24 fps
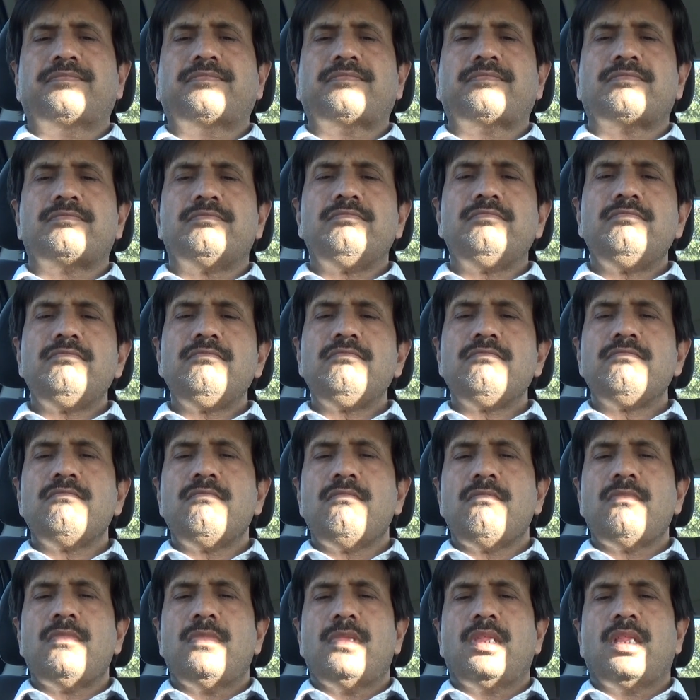
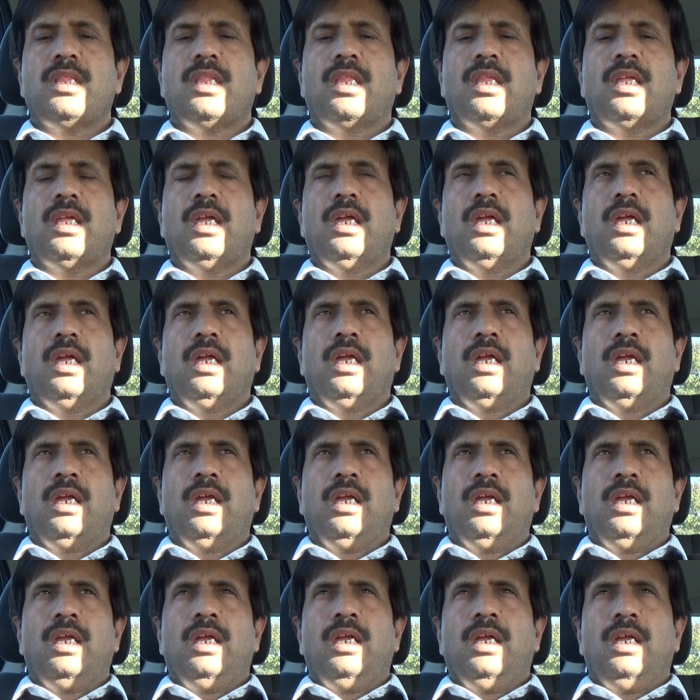
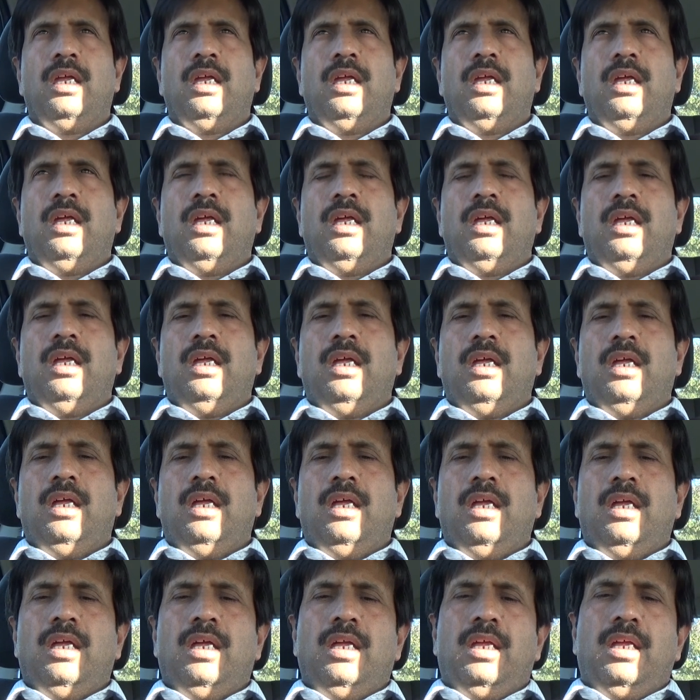
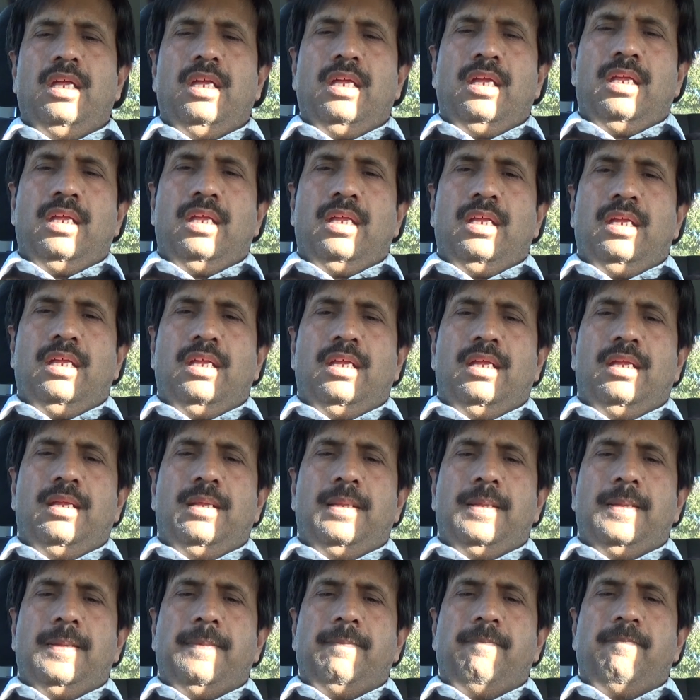
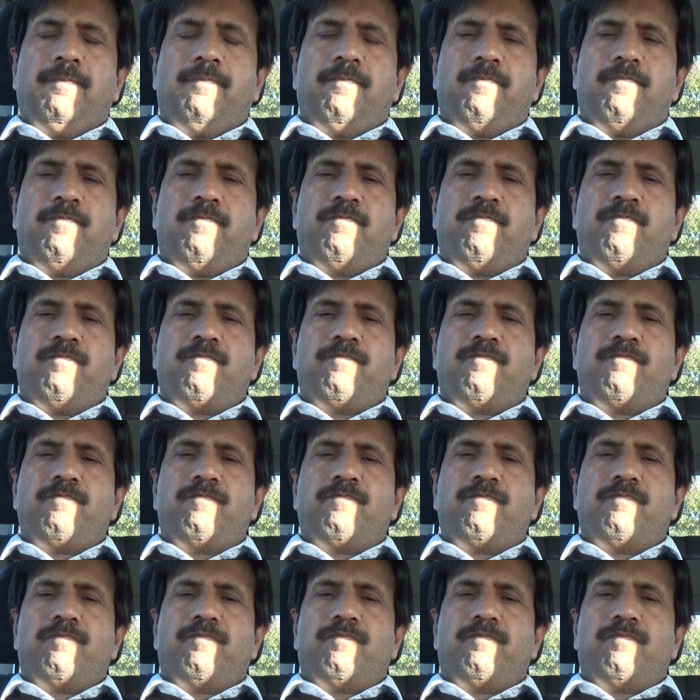No one is speaking in this clip.